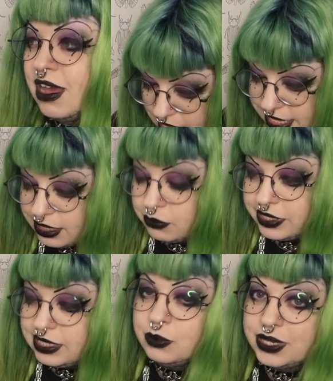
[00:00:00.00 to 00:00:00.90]
I get
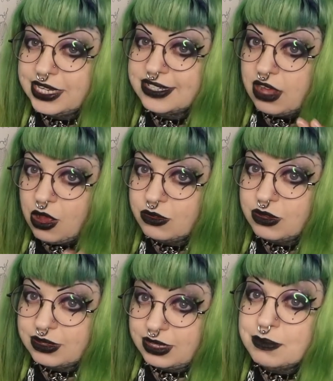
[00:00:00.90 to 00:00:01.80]
really weird,
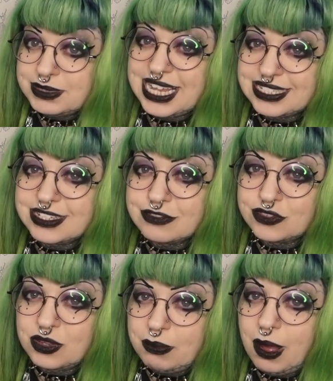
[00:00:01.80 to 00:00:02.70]
obsessive
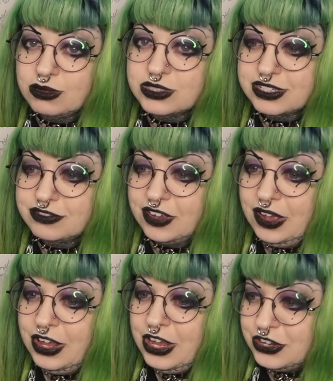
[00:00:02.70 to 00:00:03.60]

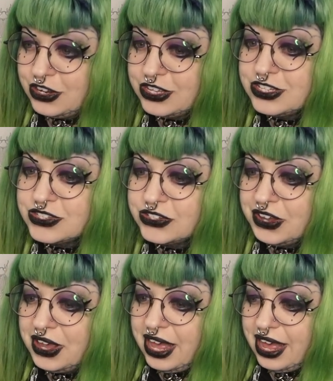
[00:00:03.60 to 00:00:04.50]
compulsiveness.
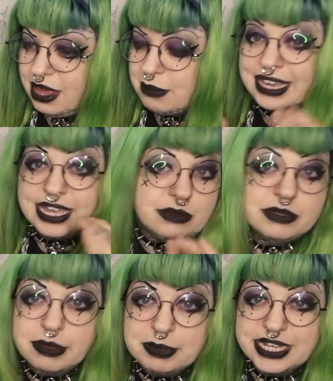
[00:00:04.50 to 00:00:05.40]
I get it with
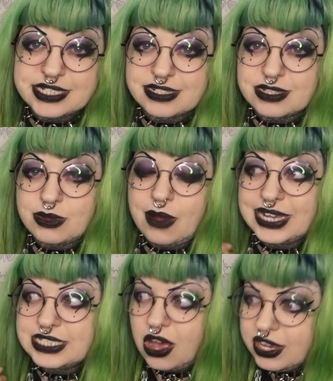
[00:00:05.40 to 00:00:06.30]
my piercings as well. I
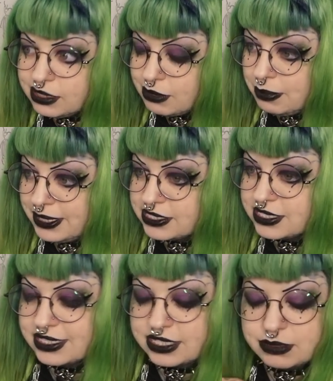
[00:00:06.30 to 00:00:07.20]
tighten my
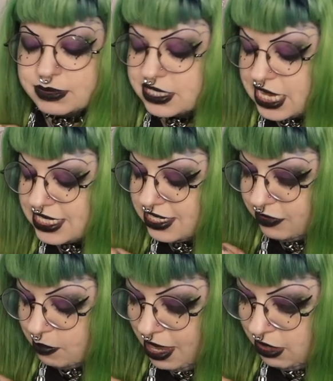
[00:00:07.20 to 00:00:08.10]
piercings an obsessive
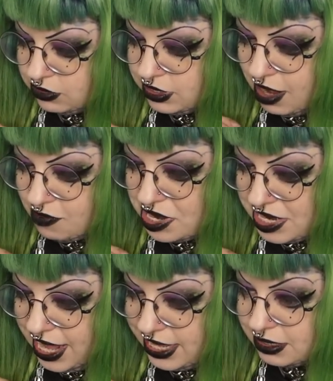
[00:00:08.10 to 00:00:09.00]
amount every
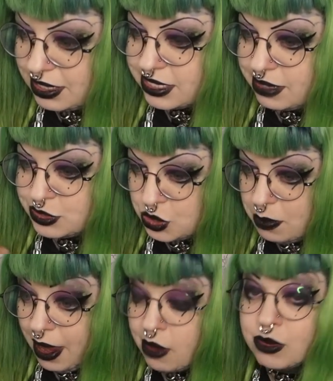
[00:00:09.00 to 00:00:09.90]
day because I'm so
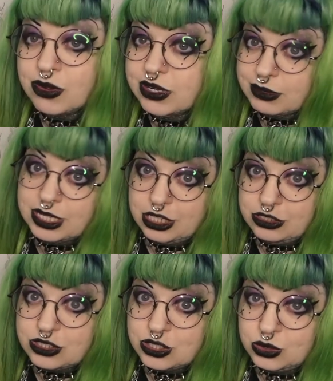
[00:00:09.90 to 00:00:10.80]
paranoid I'm going to
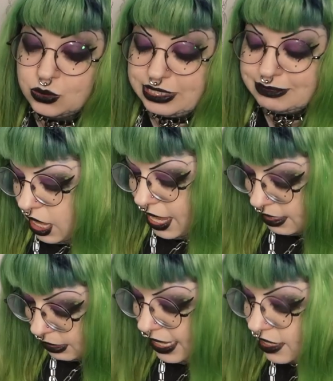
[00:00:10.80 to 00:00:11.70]
lose the jewellery. And
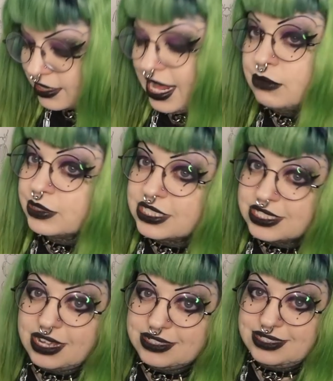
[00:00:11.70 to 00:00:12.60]
I get like that with
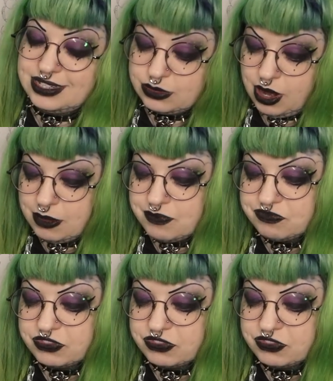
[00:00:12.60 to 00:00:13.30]
studs as well.